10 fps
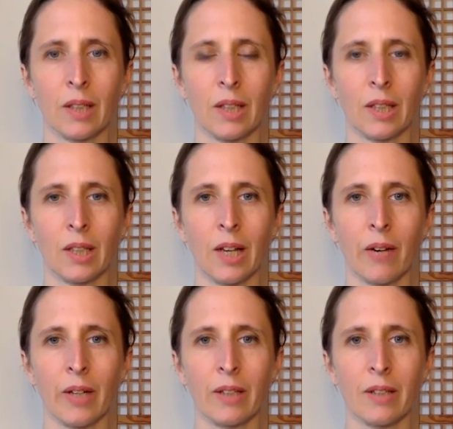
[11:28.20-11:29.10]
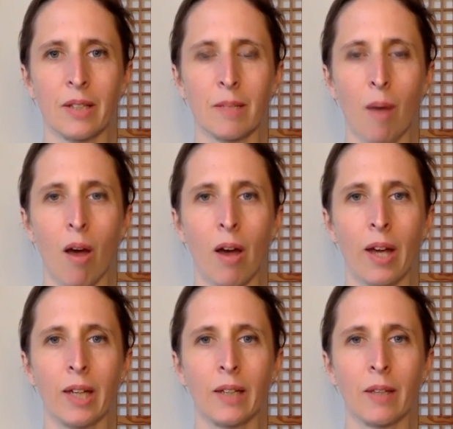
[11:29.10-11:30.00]
Allowing the
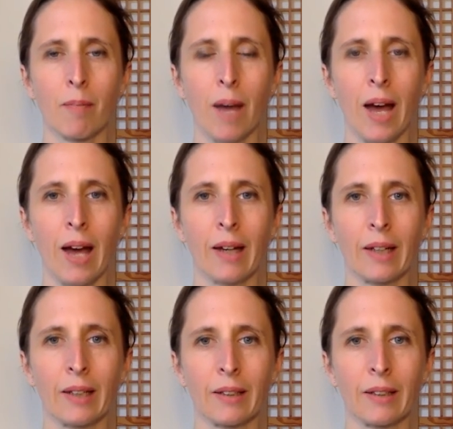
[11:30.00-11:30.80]
spine and the back,